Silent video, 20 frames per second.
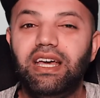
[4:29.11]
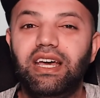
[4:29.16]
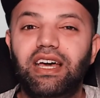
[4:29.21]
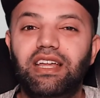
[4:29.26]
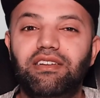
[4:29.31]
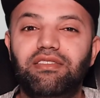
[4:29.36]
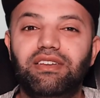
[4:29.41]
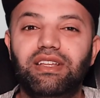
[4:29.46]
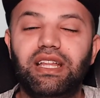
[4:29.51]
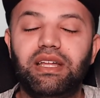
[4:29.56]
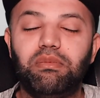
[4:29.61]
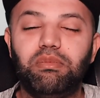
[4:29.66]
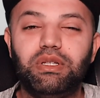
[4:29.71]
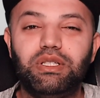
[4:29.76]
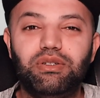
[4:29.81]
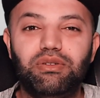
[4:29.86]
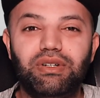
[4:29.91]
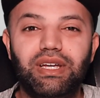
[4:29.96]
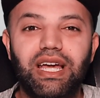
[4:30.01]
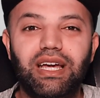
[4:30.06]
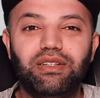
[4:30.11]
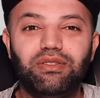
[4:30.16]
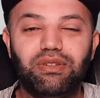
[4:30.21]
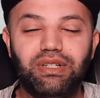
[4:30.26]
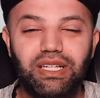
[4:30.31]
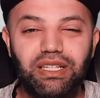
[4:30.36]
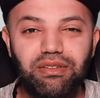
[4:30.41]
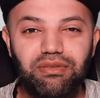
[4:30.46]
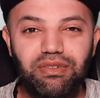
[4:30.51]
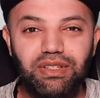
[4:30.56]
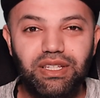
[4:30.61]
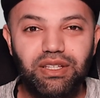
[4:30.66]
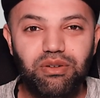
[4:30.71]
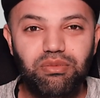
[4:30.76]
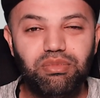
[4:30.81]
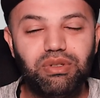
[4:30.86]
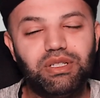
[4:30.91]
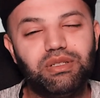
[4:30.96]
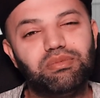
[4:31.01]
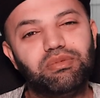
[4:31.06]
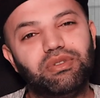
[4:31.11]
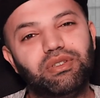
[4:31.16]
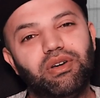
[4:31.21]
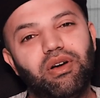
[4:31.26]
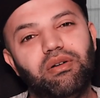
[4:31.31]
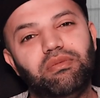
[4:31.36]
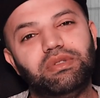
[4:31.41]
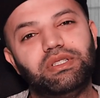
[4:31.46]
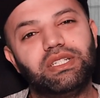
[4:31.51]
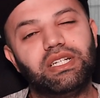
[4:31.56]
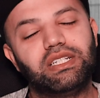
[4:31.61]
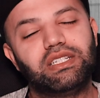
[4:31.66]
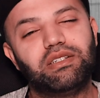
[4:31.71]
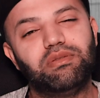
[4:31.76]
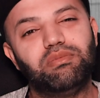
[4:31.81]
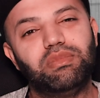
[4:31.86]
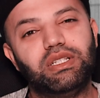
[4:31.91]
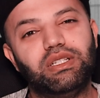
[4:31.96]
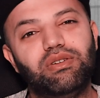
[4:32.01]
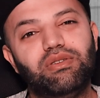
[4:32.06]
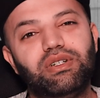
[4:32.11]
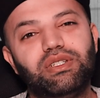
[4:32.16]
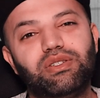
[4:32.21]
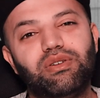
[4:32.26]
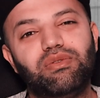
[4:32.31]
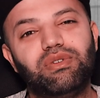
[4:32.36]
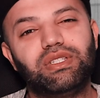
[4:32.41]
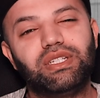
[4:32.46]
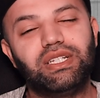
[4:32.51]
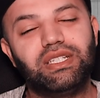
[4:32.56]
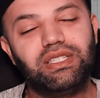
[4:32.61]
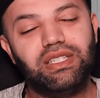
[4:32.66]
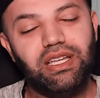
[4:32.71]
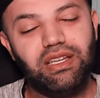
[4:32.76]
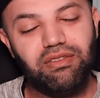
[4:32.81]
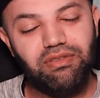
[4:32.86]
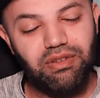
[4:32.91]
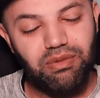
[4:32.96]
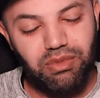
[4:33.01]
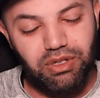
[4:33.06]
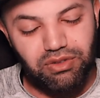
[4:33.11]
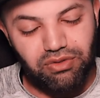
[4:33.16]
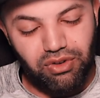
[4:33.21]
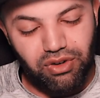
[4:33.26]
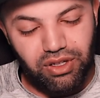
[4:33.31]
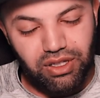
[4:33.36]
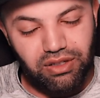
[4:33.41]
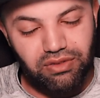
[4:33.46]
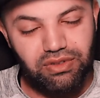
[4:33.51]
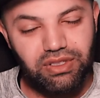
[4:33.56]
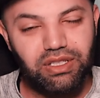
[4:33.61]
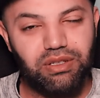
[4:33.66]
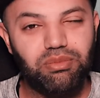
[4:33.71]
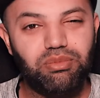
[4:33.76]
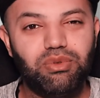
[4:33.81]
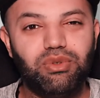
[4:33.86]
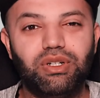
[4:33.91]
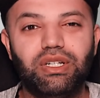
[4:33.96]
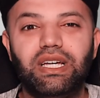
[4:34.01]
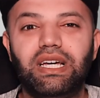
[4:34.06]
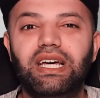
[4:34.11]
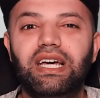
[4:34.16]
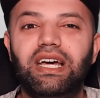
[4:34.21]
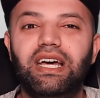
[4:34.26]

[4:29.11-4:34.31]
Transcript: And if you'd like me to react to another video, please put in the comment section below. As always, guys, thank you very much for your love and support.